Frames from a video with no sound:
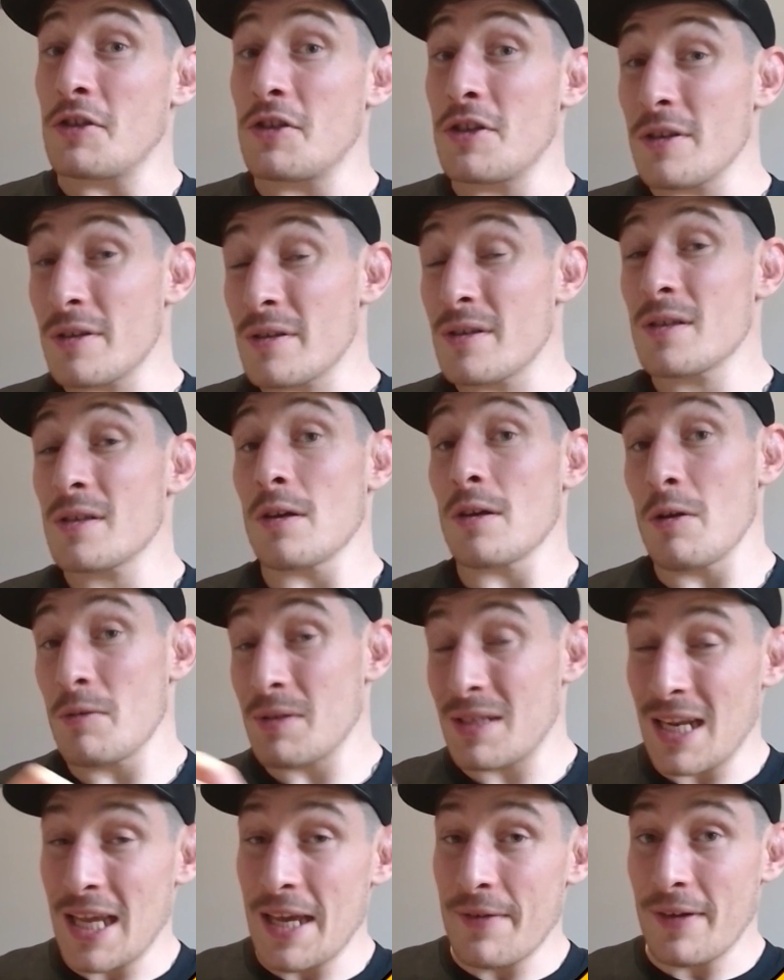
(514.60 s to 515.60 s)
just as I
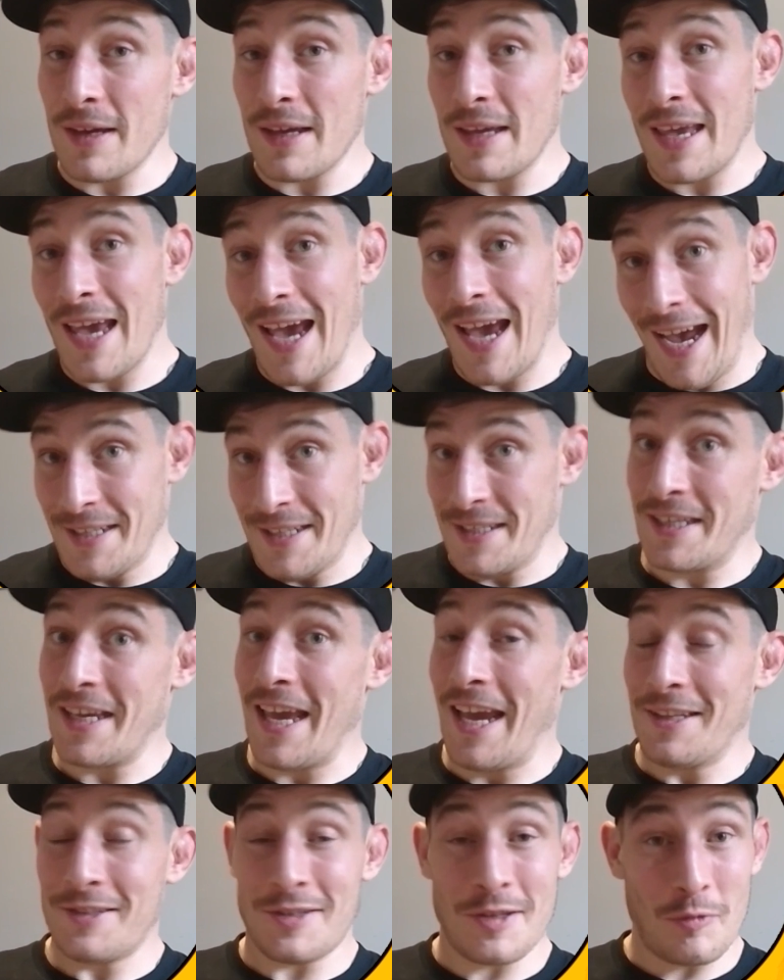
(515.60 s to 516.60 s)
was leaving CAD to get
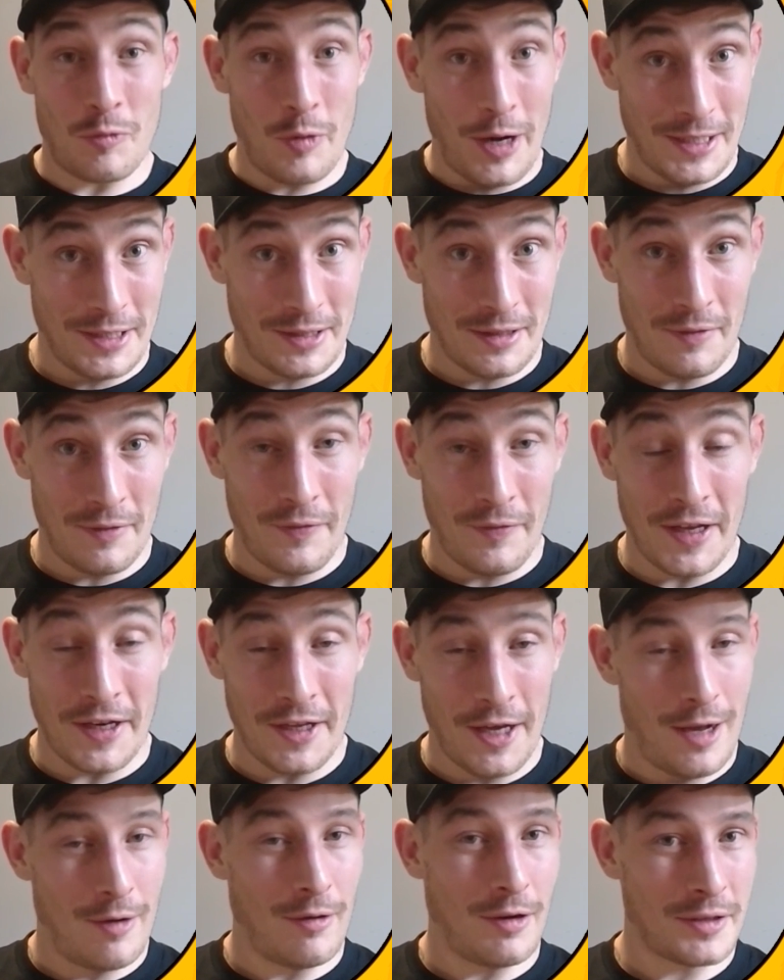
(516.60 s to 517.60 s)
into the rest of the
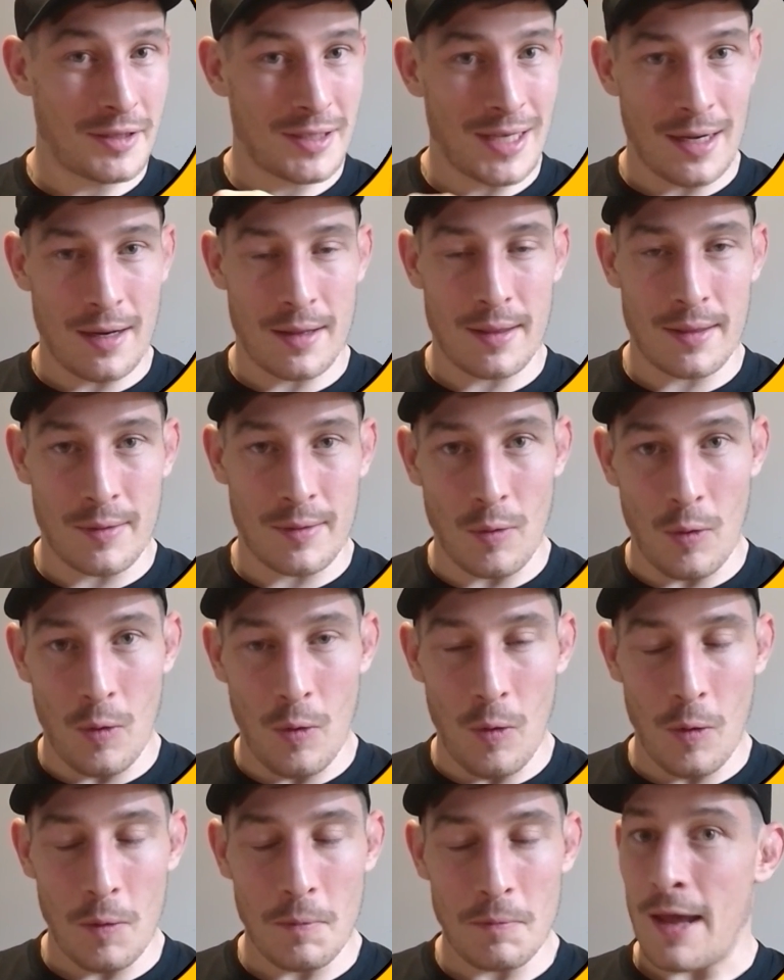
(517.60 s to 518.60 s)
video, I just had a
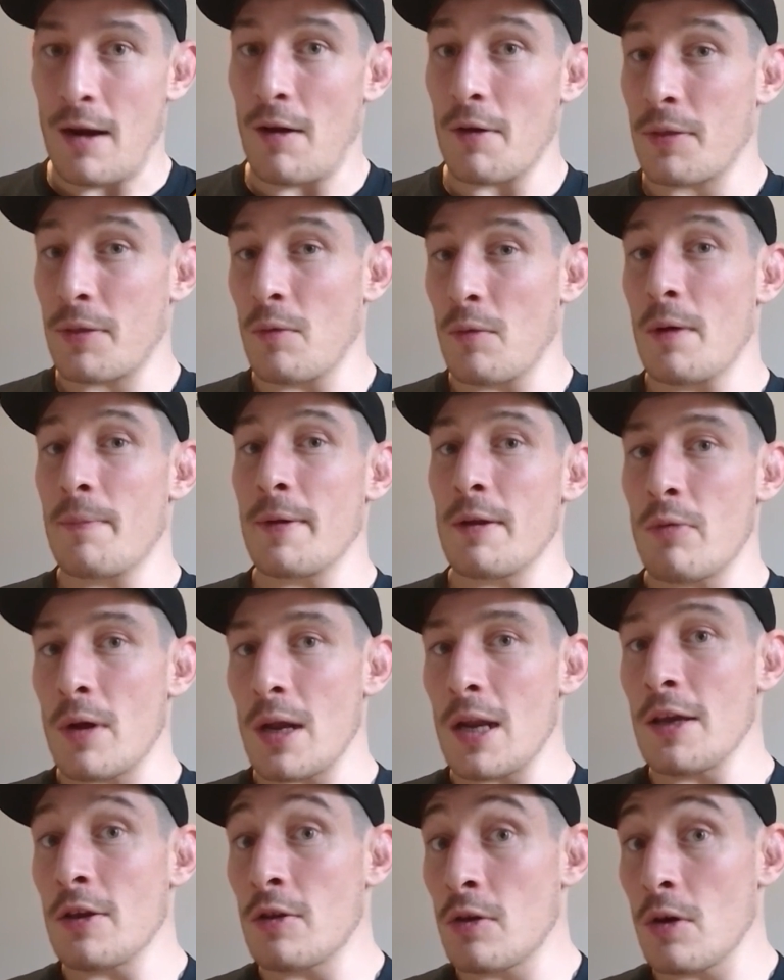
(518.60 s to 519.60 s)
thought. I thought it'd be
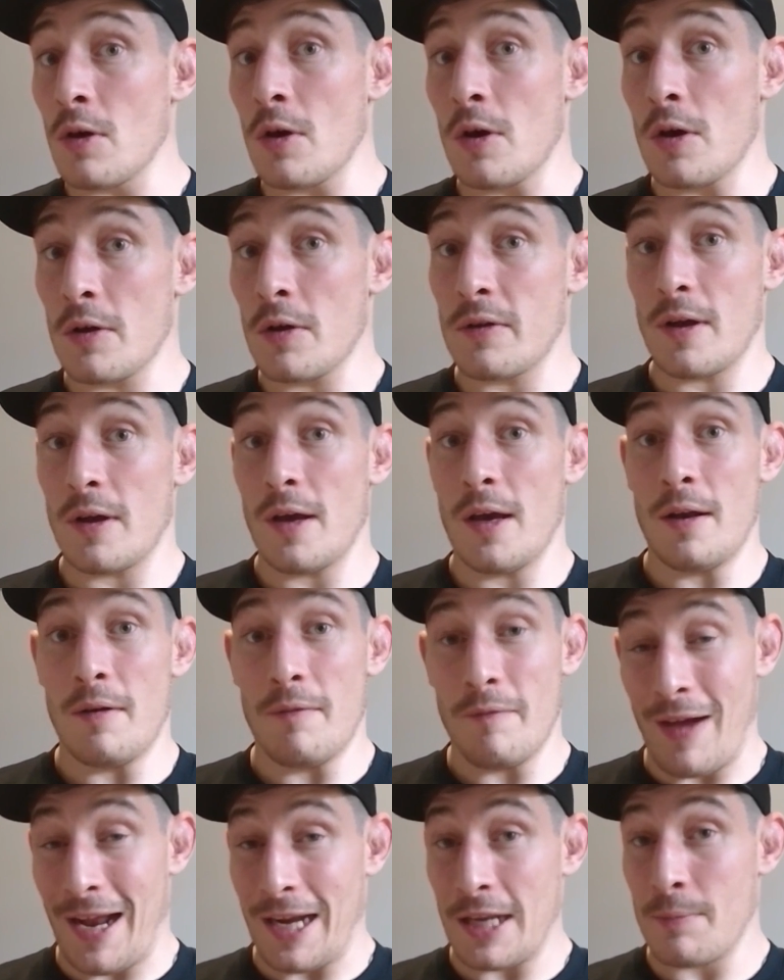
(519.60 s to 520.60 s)
really good and
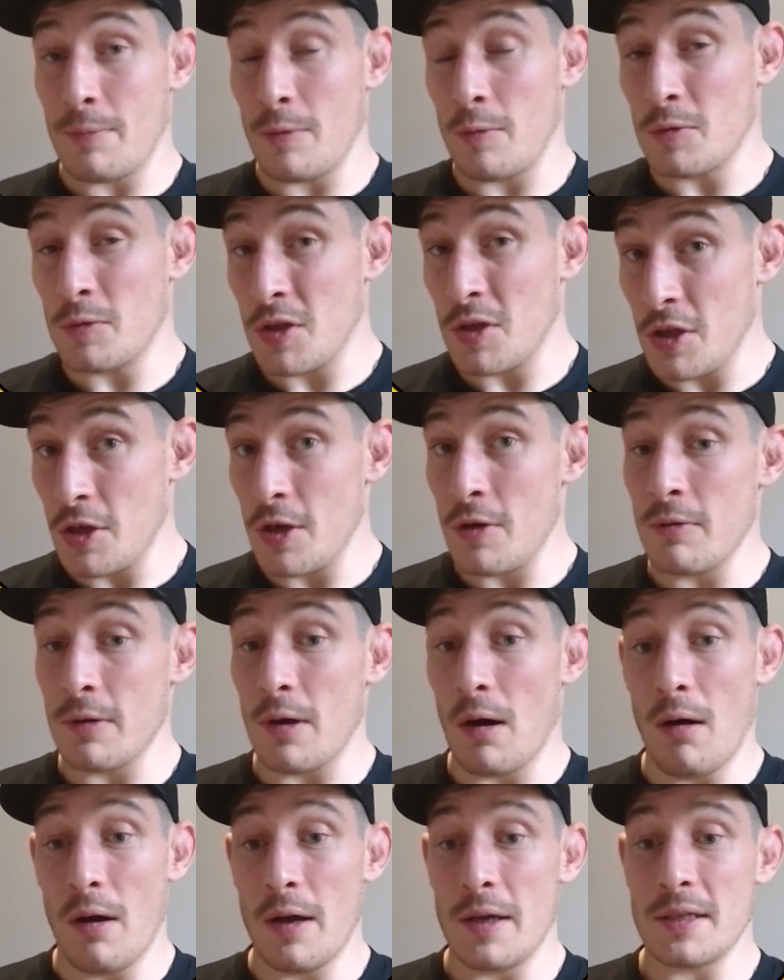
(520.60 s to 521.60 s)
valuable to you
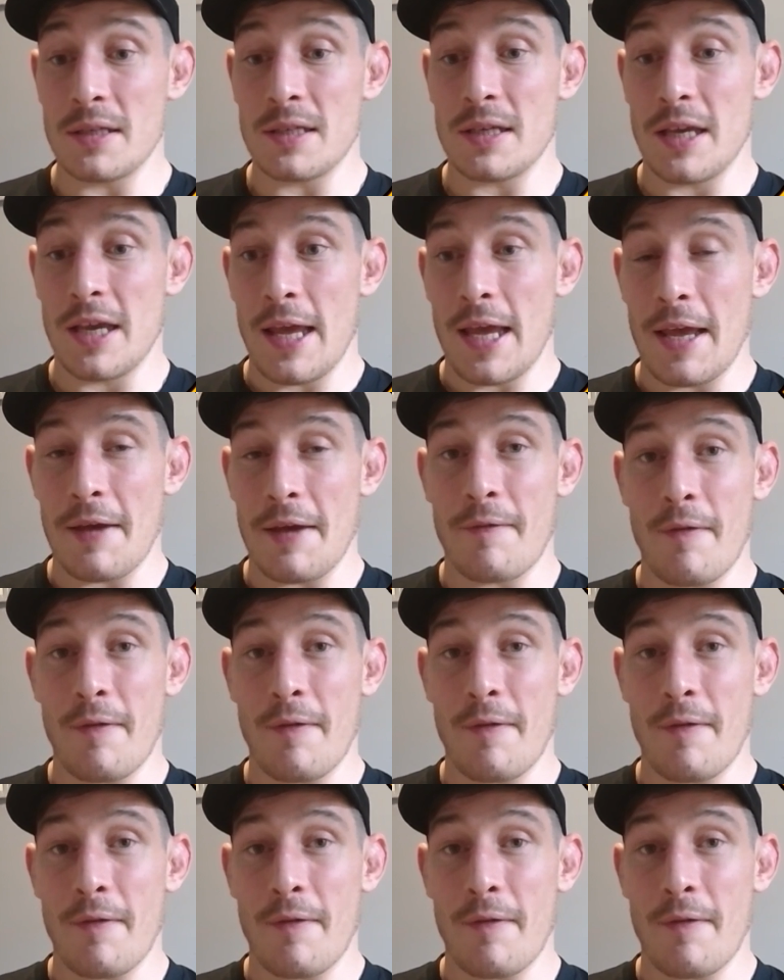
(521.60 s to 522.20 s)
guys if